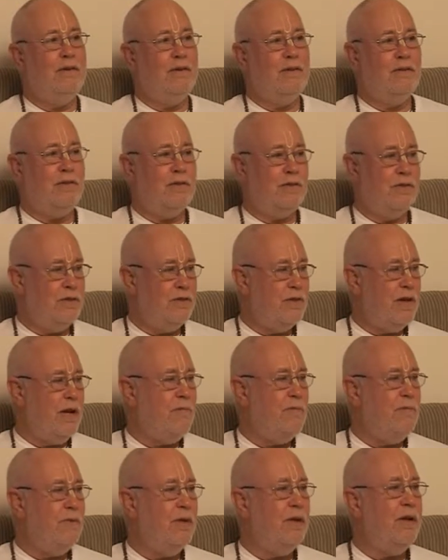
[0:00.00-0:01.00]
This is the
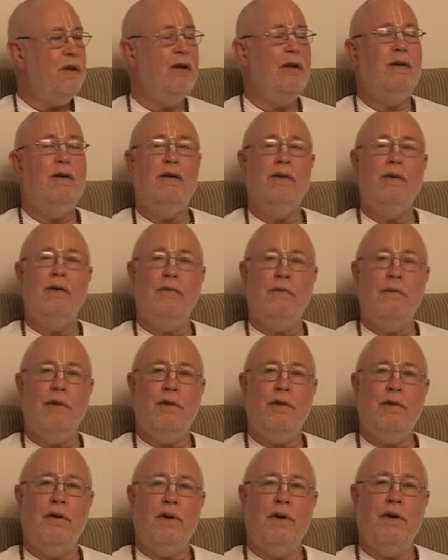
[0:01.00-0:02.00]
same thing
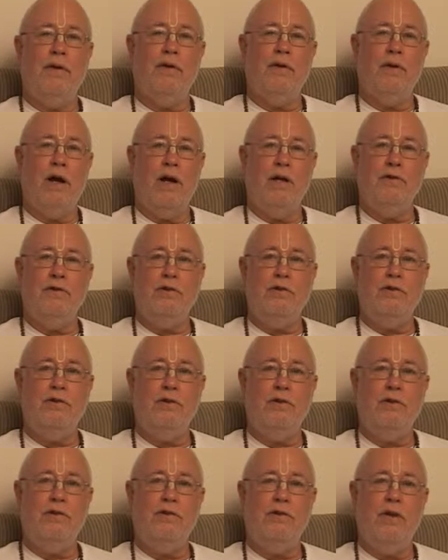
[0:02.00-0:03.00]
with our
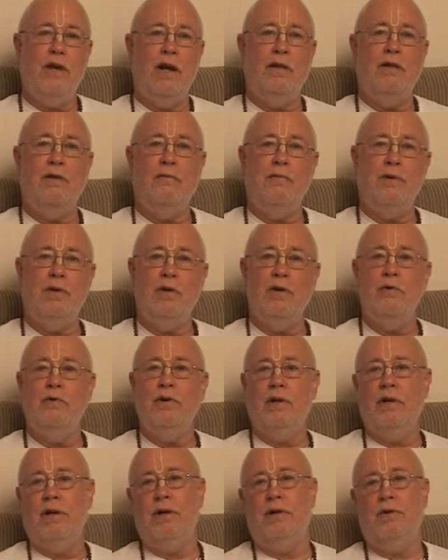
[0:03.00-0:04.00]
consciousness and the
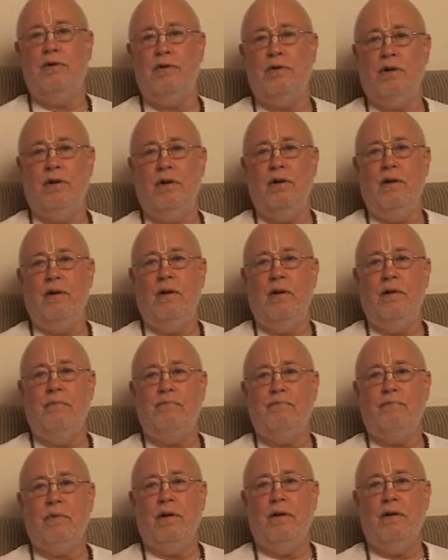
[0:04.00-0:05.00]
material energy.
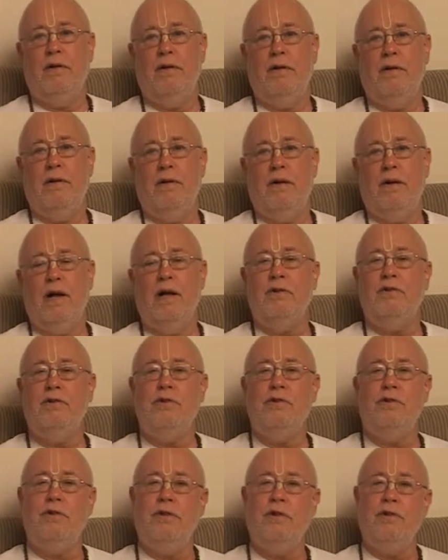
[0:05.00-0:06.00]

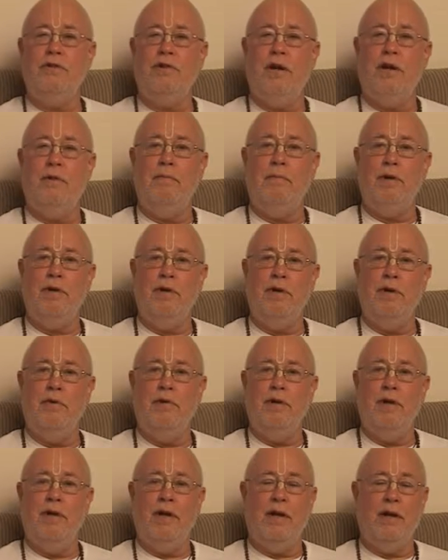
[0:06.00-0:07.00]
Consciousness and
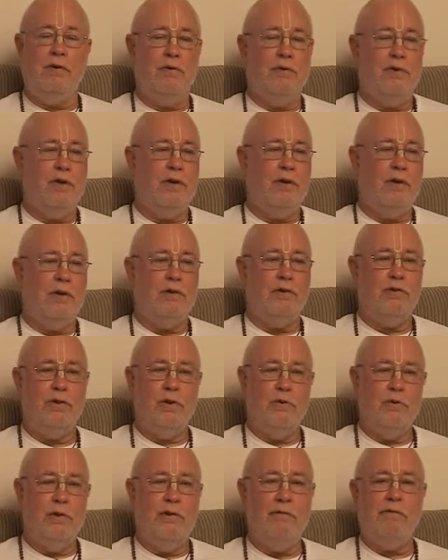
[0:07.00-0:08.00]
material energy are
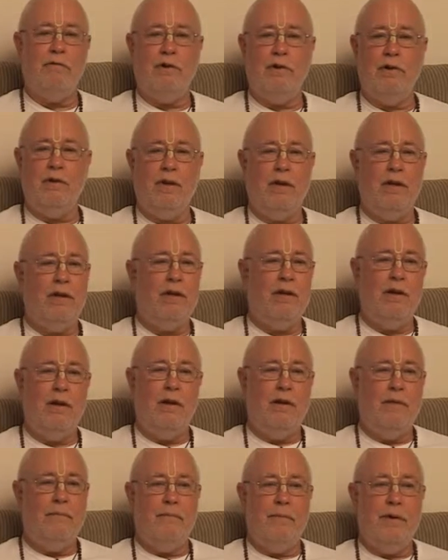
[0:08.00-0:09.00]
so different that
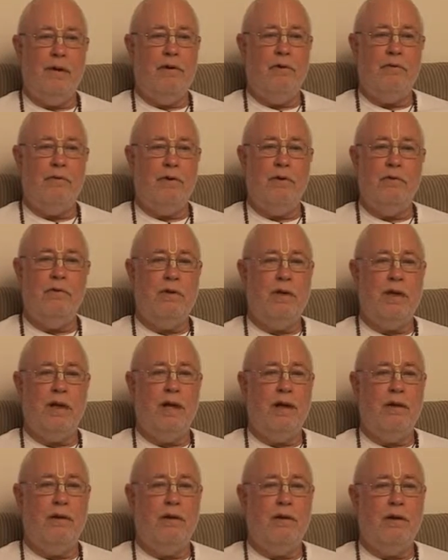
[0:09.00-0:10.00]
they don't go
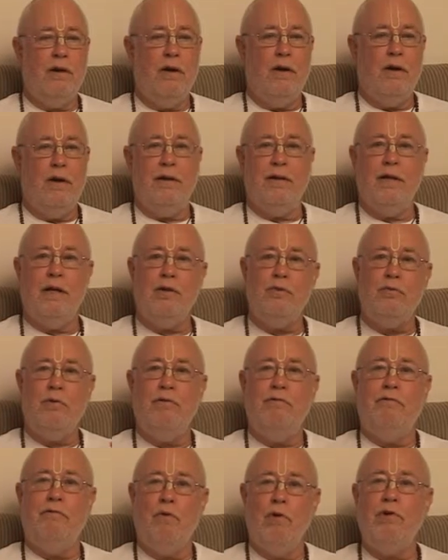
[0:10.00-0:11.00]
together unless
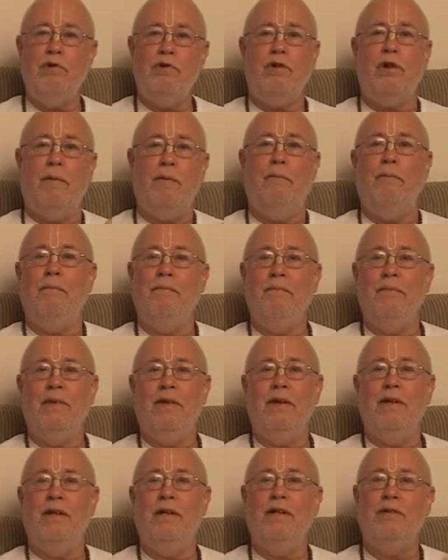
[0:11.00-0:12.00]
we force them,
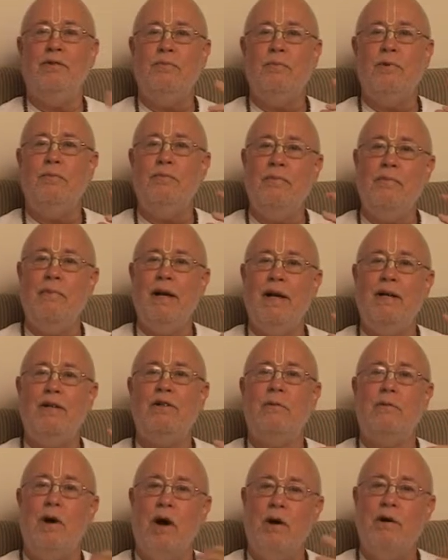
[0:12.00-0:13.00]
unless we make
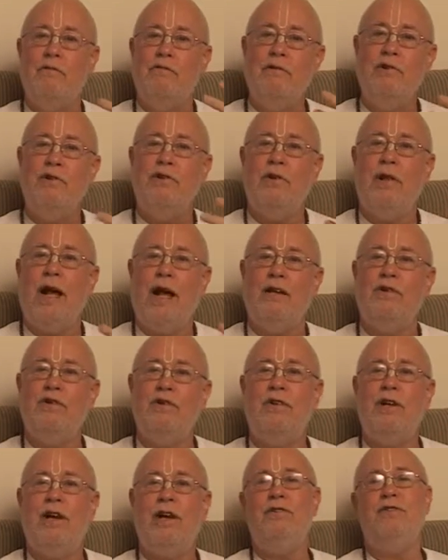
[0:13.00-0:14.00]
some artificial
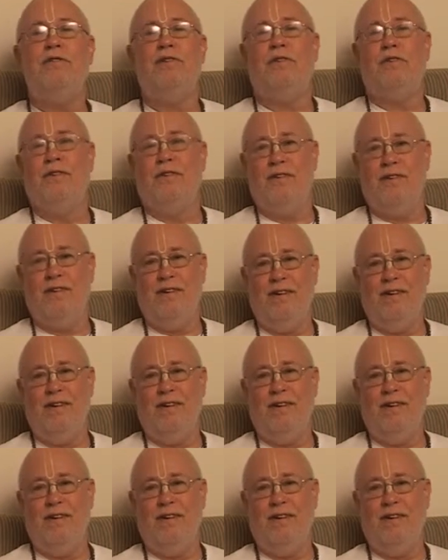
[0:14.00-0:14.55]
agitation